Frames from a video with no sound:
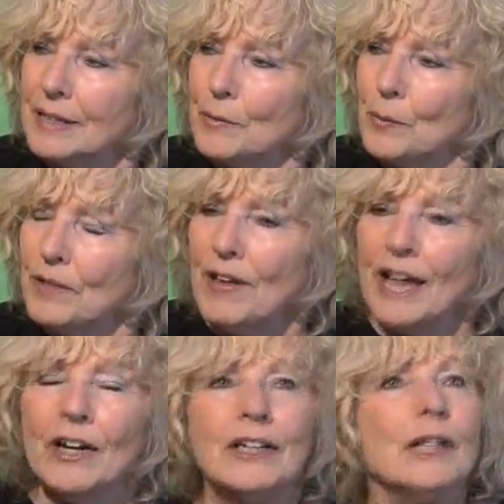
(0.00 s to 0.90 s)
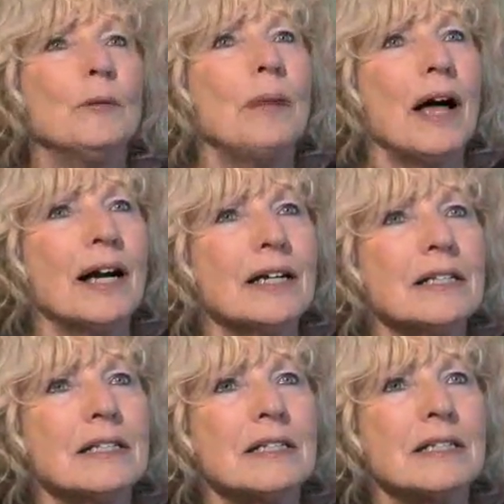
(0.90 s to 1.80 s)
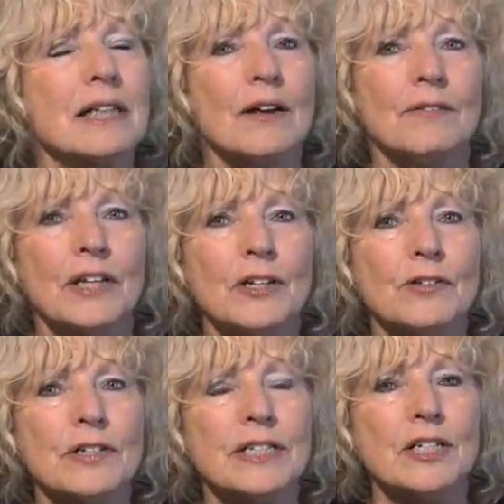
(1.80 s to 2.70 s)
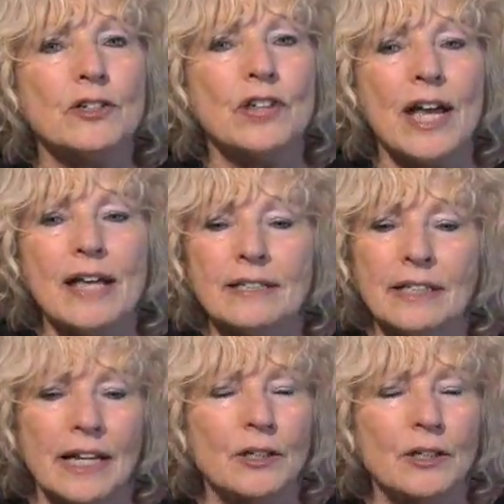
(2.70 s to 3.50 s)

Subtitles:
we've had our little pockets of interest in jazz, and